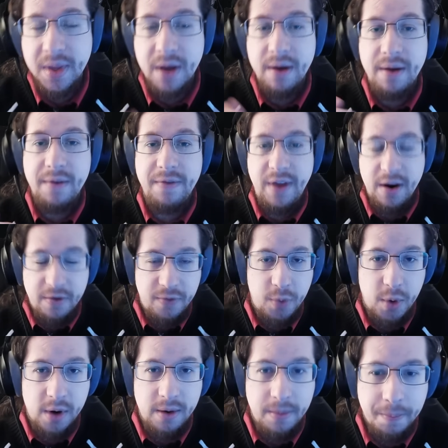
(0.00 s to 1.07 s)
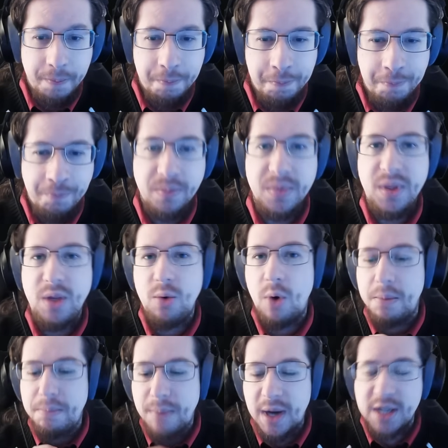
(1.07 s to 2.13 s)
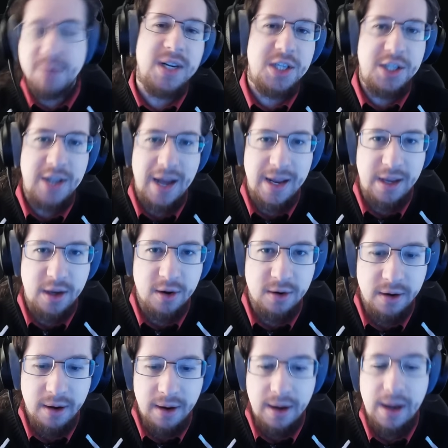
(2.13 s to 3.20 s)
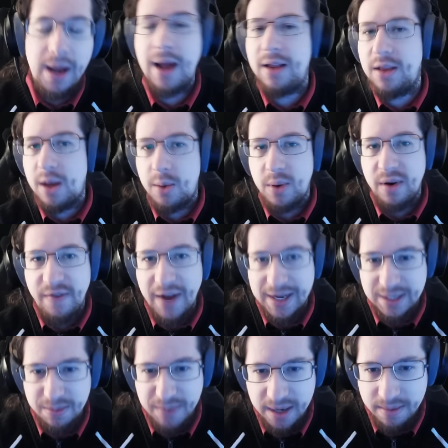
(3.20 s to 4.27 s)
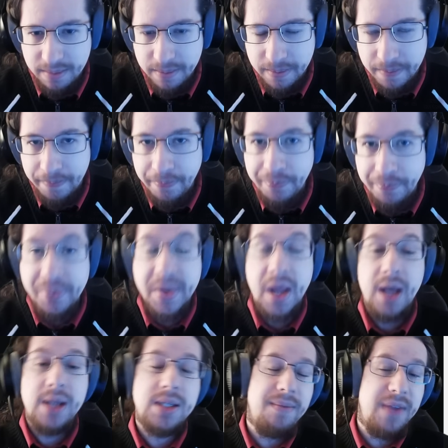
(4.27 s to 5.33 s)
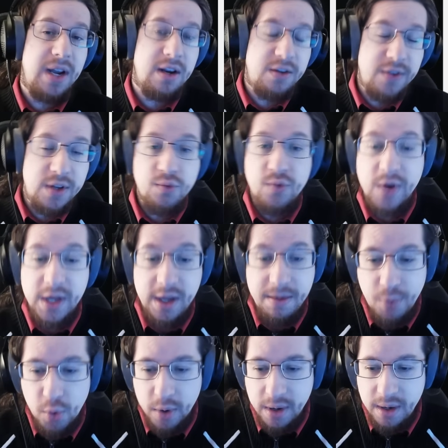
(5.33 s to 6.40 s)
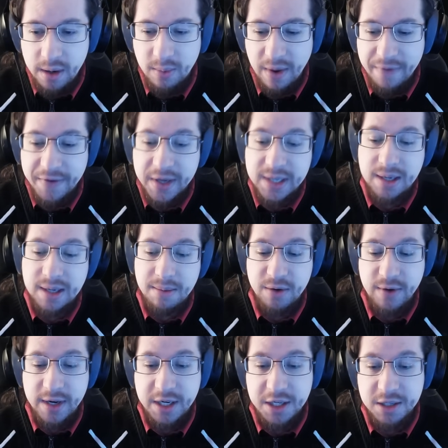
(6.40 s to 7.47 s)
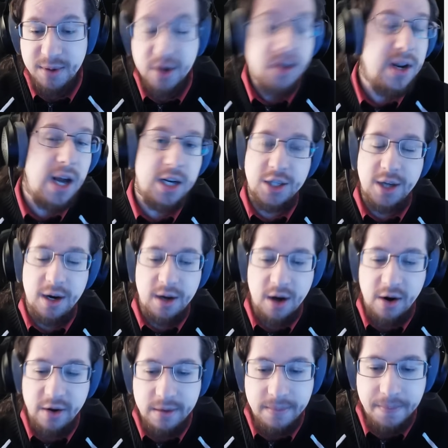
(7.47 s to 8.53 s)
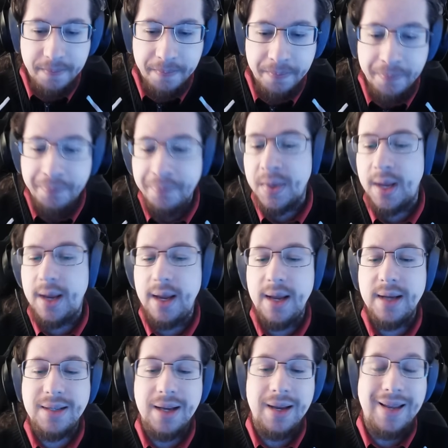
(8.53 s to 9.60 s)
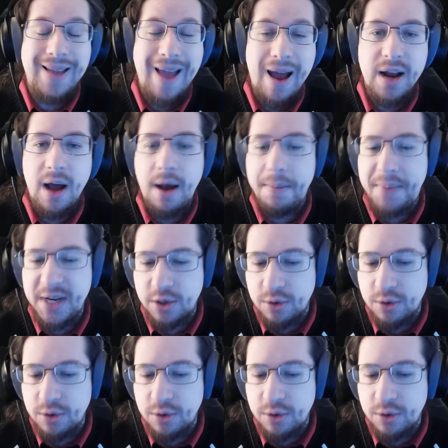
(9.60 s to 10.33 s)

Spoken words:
Therefore, you are much, much tankier at low investment. Something else that's really important with Summon Raging Spirit, not just on Guardian, is get Abyssal